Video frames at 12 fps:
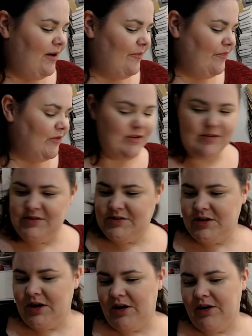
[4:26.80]

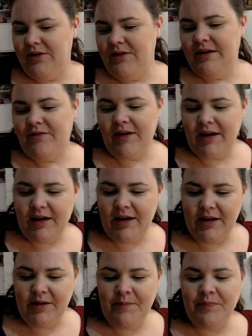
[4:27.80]
So if I
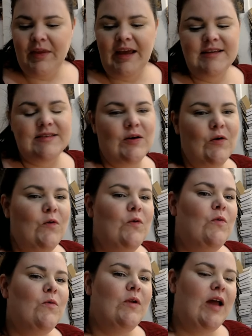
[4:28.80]
can, it's
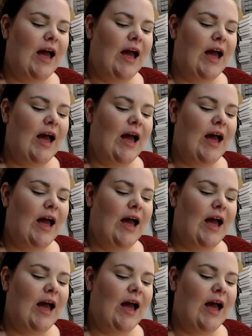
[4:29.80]
all